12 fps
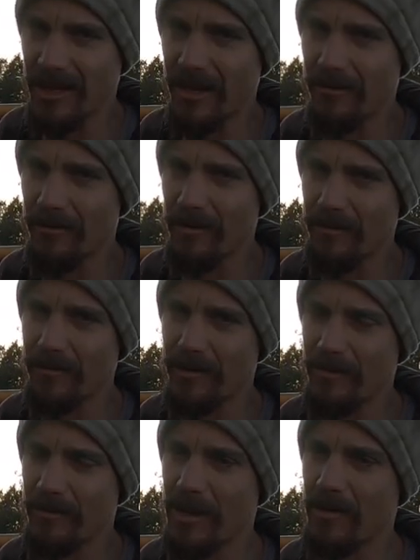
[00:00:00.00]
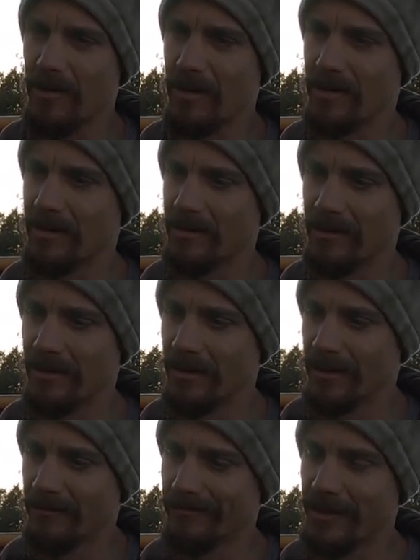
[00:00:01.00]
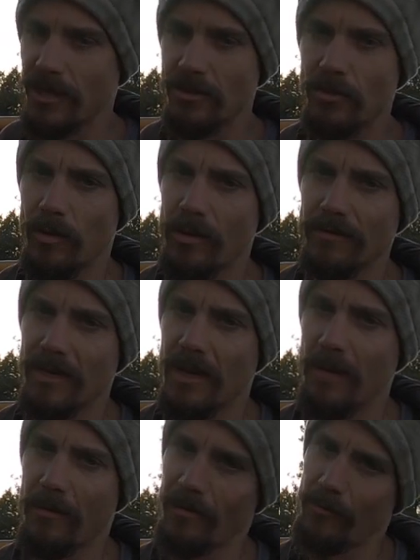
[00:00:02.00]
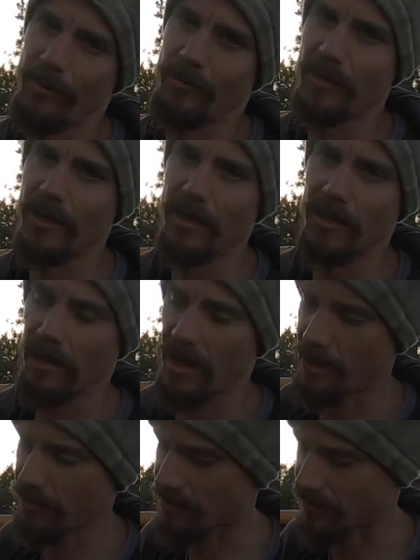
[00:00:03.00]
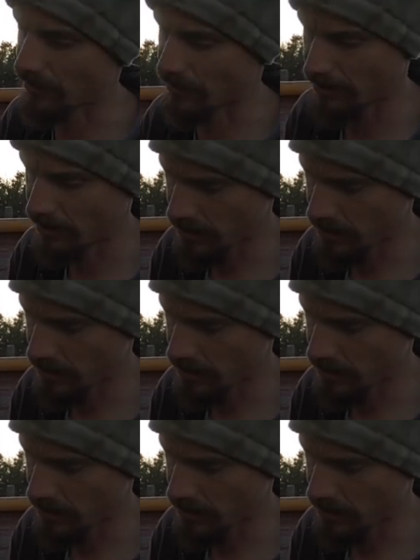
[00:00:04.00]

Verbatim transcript: tied her up, but maybe 10, 12 times when we did it last year.